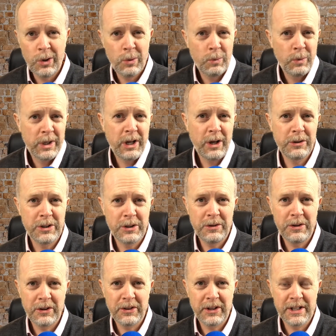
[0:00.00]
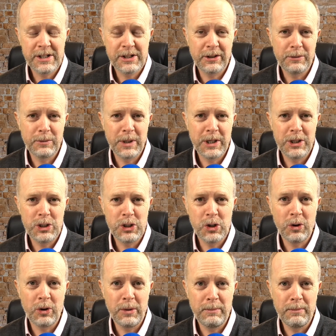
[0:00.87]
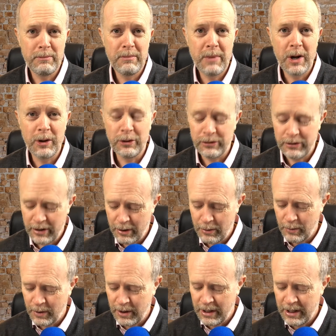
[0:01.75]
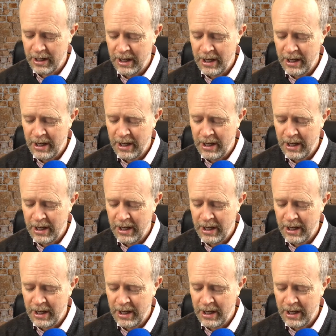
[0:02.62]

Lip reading: We go do the things that we enjoy most, don't we?